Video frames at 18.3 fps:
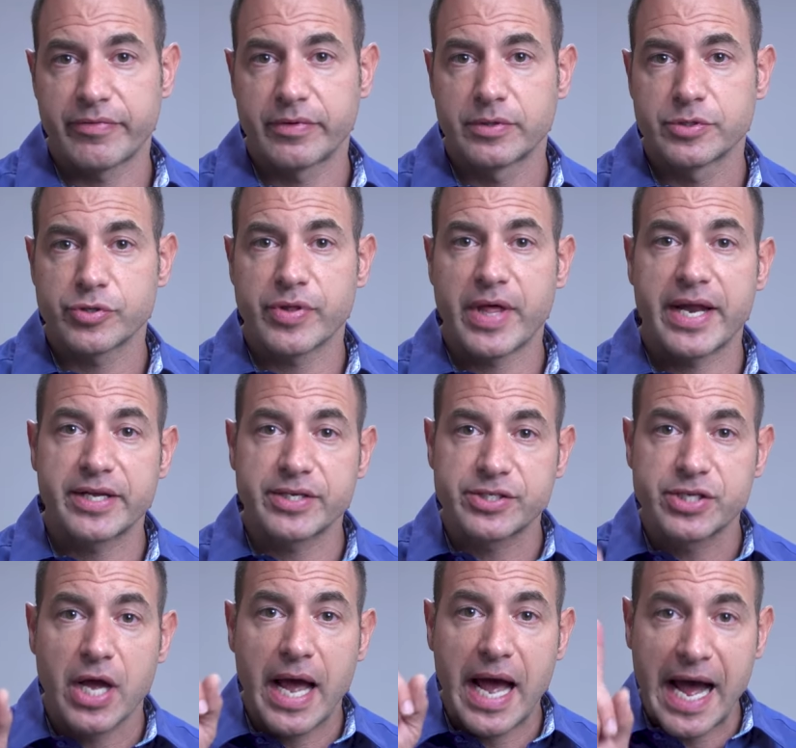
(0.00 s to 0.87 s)
So that
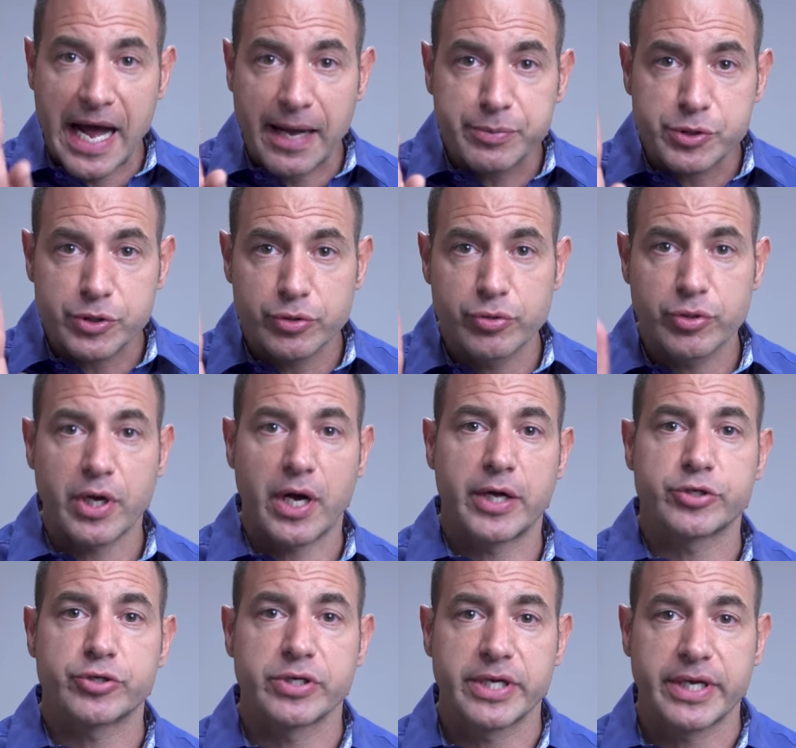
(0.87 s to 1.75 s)
is absolute
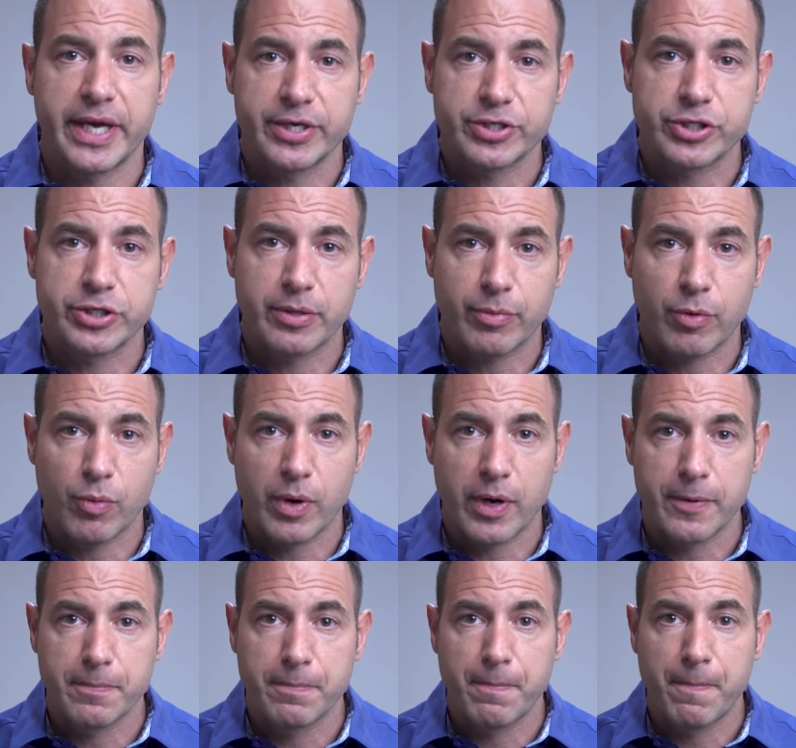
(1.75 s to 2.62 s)
contraindication number
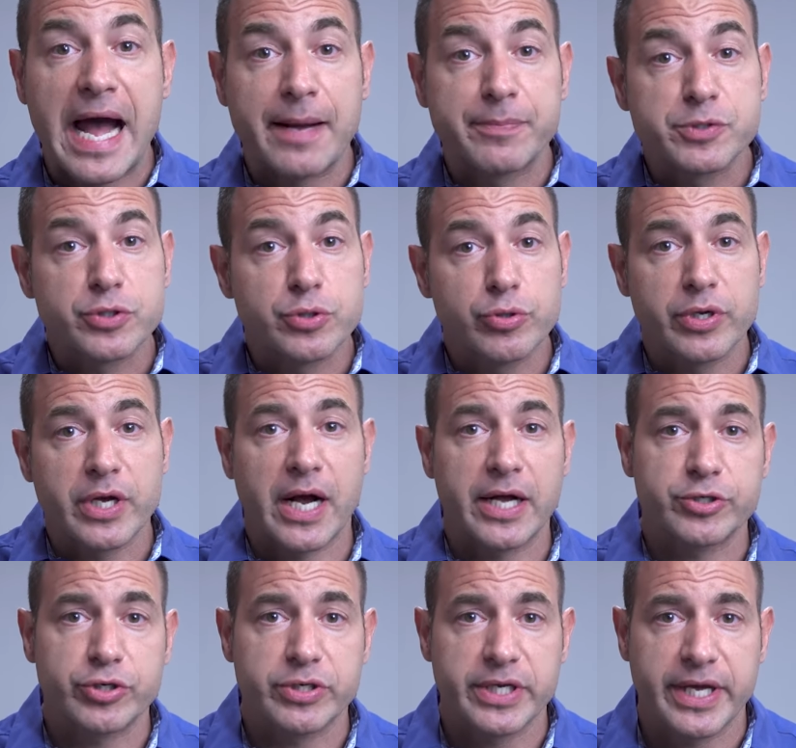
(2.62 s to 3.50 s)
one. Absolute
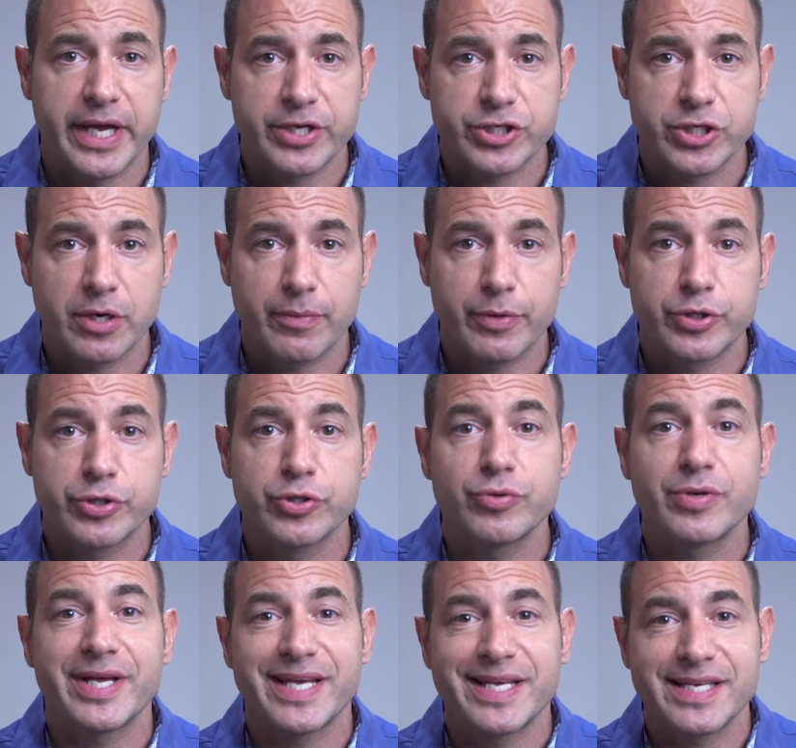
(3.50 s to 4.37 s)
contraindication number
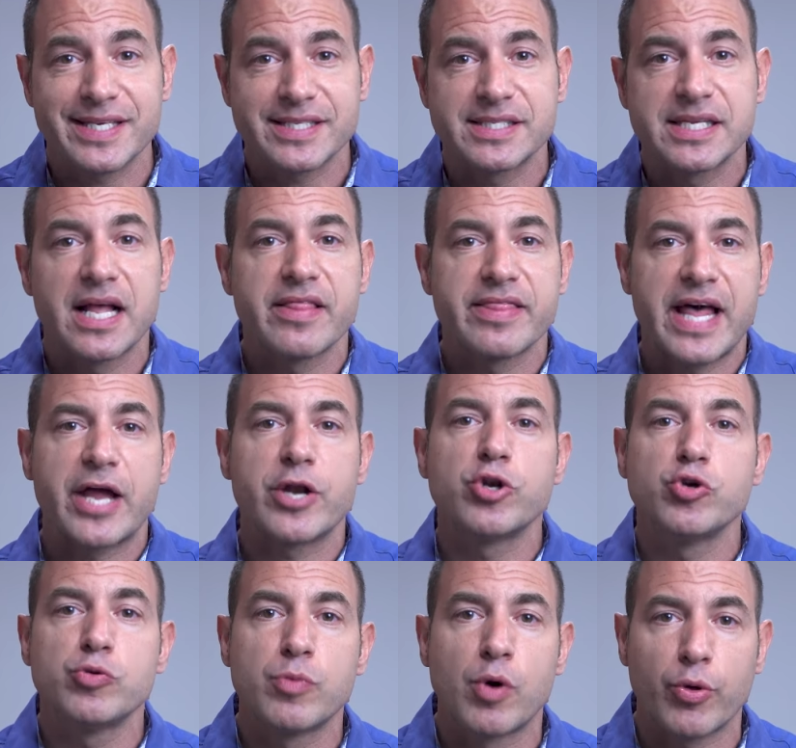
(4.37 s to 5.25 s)
two is that
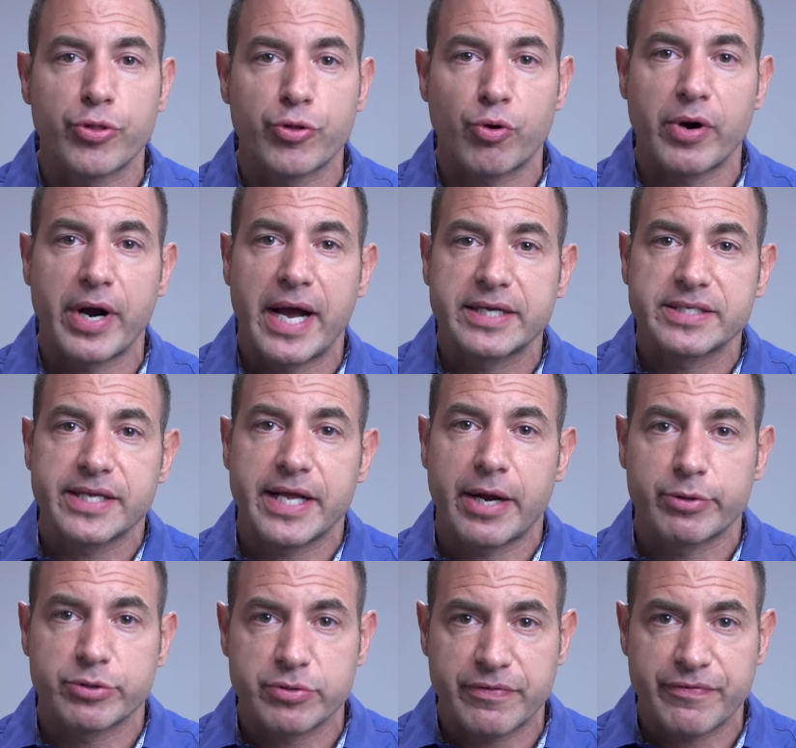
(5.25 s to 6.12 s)
pneumothorax that
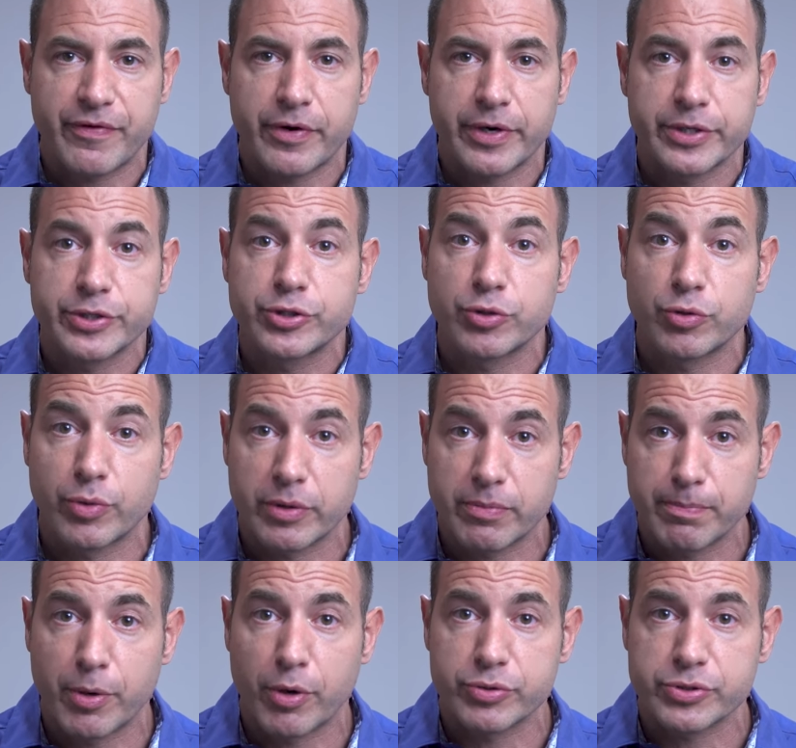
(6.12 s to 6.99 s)
I was referring to
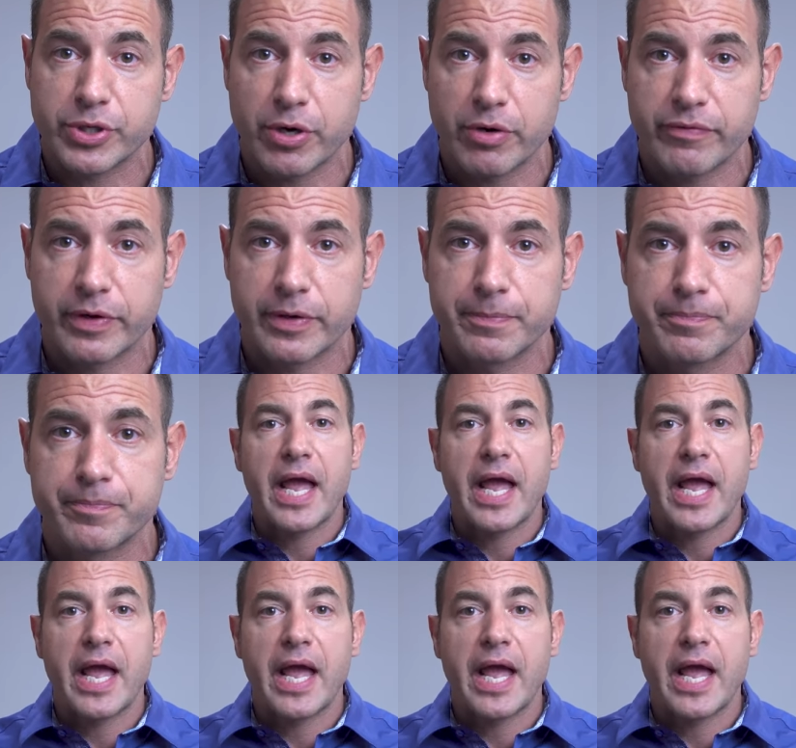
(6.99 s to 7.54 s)
with post-COVID.